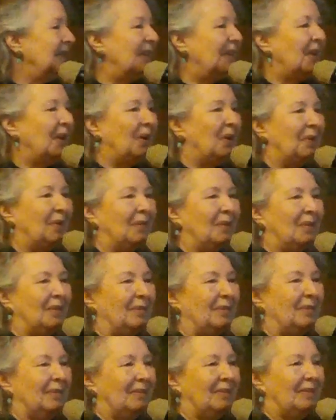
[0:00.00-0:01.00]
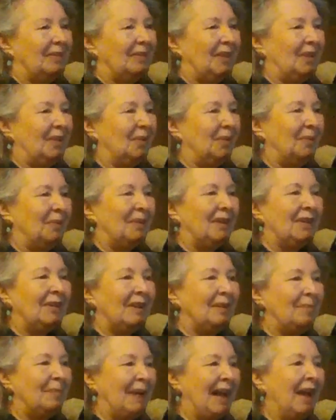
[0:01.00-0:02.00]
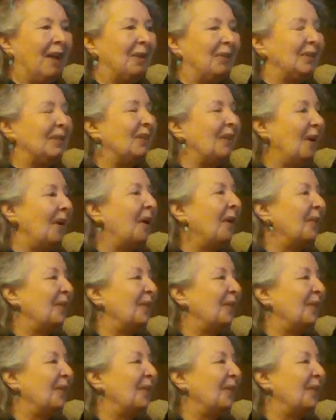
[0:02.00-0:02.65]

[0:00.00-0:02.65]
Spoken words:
No. No. We're about all